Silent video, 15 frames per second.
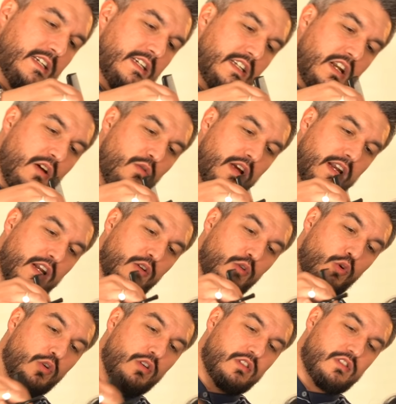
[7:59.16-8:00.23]
you know, kind of
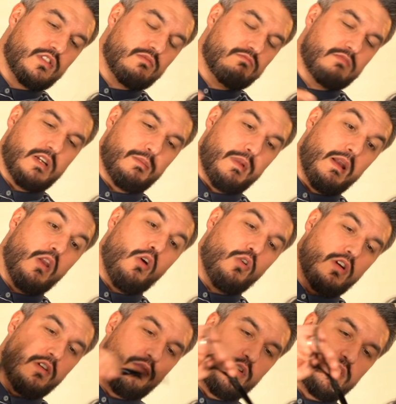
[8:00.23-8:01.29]
looks a bit
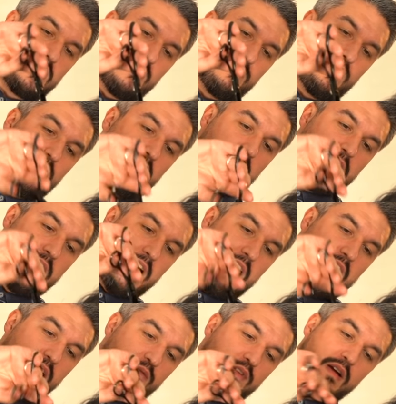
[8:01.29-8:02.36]
longer, for example,
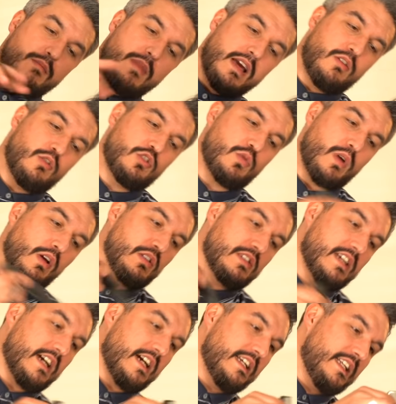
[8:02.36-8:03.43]
I find mine looks quite
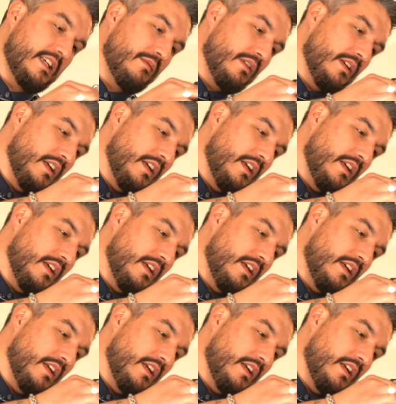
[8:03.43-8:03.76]
untidy.